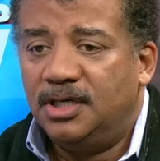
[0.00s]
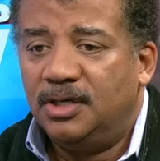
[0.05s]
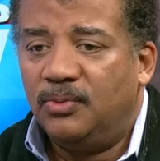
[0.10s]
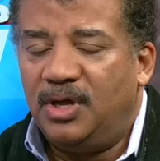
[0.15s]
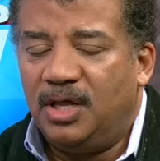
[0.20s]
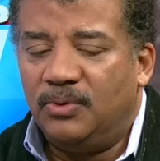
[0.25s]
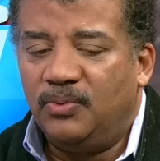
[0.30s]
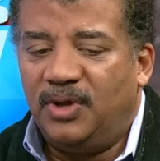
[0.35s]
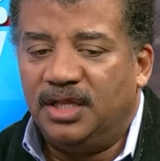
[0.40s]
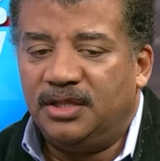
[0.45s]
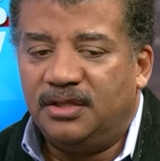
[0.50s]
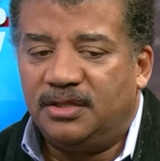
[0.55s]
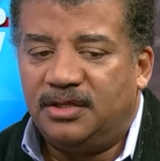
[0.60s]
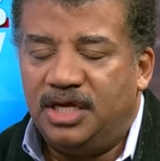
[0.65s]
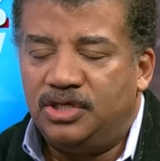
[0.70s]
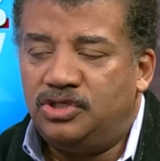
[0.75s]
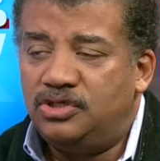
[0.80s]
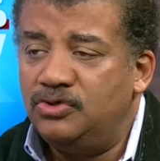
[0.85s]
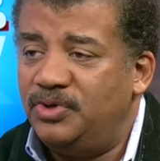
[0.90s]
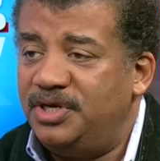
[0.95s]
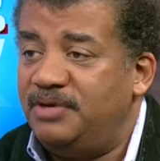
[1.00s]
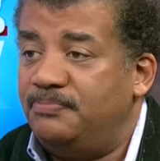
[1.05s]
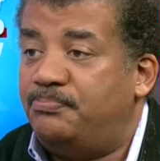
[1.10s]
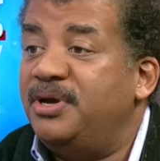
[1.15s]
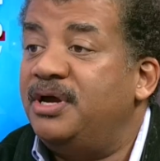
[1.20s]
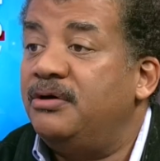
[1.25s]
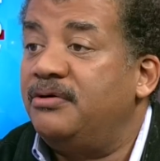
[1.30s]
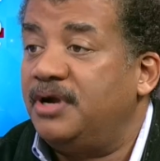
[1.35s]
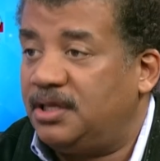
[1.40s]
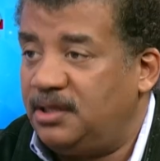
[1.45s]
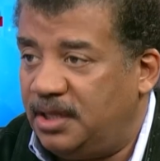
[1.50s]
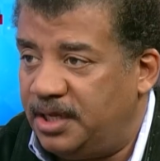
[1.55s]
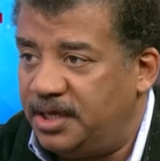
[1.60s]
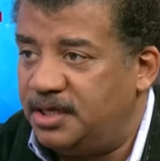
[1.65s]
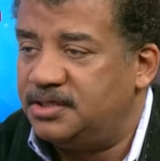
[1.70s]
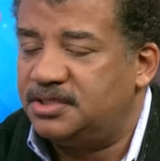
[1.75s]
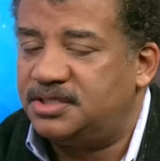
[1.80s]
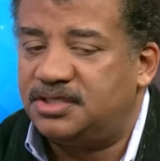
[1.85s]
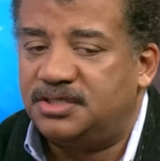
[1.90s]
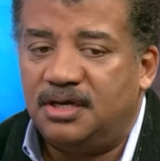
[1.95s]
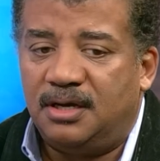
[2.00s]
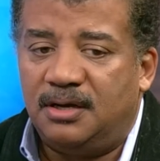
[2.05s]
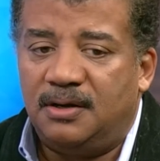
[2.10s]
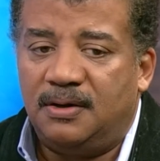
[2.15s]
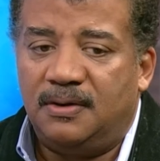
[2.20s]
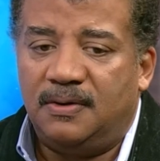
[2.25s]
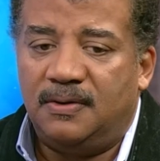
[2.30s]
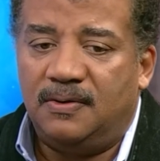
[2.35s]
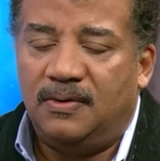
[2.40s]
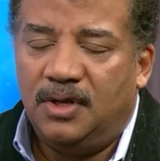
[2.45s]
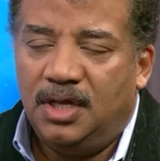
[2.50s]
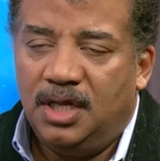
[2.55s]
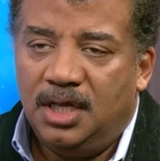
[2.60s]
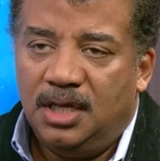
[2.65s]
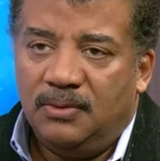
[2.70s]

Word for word: Well, well, they do empirically. So,